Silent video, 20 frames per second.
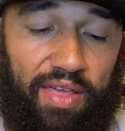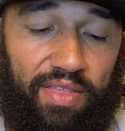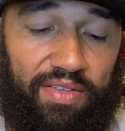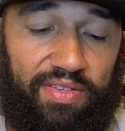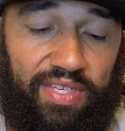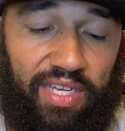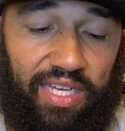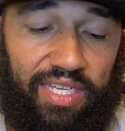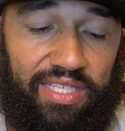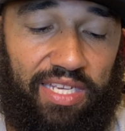The
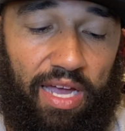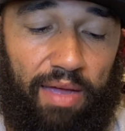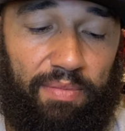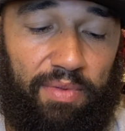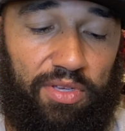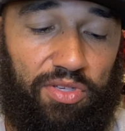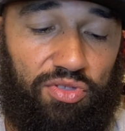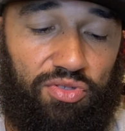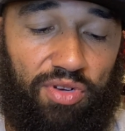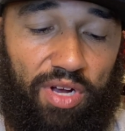second time,
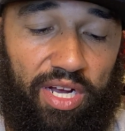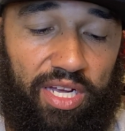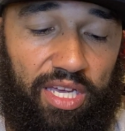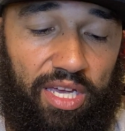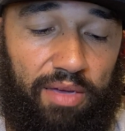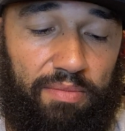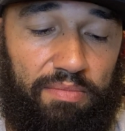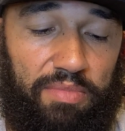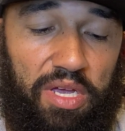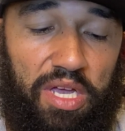they struck
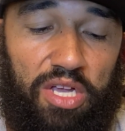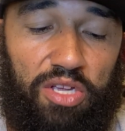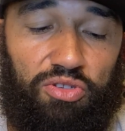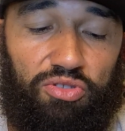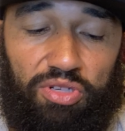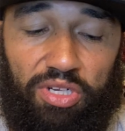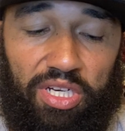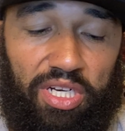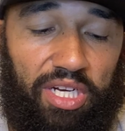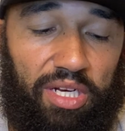him,
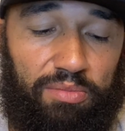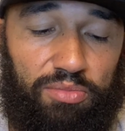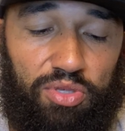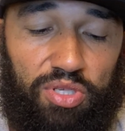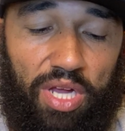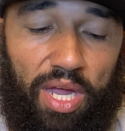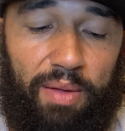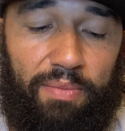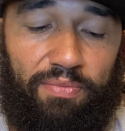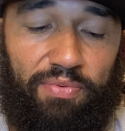treated him
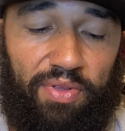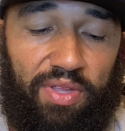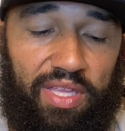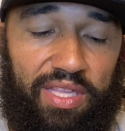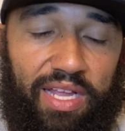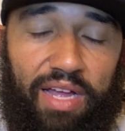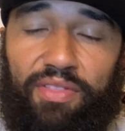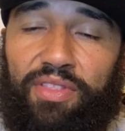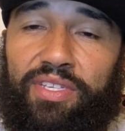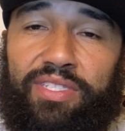shamefully.
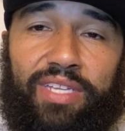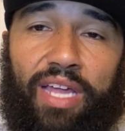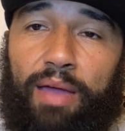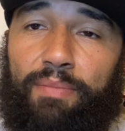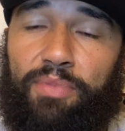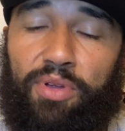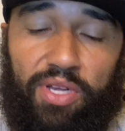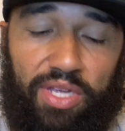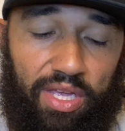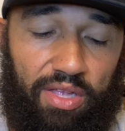Now this time,
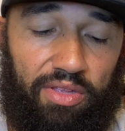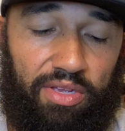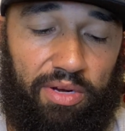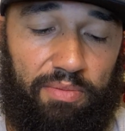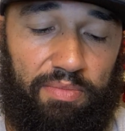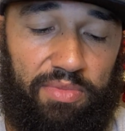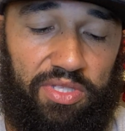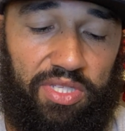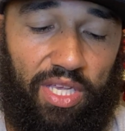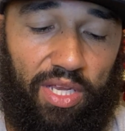they're killing
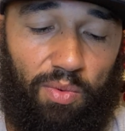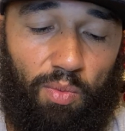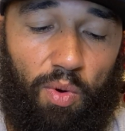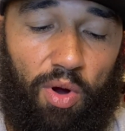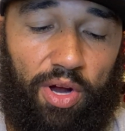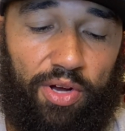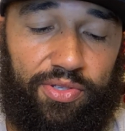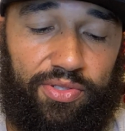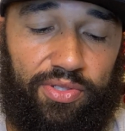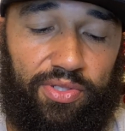him. It's getting
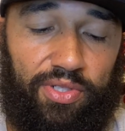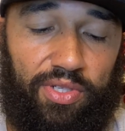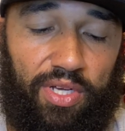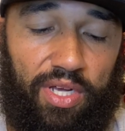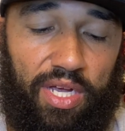worse.